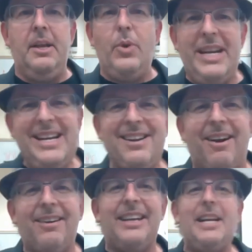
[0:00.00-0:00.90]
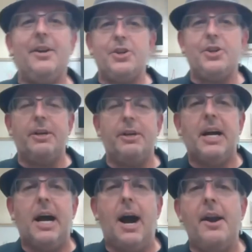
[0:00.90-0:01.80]
we need our leadership
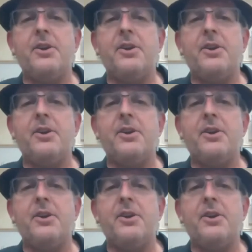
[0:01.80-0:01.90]
to hmm.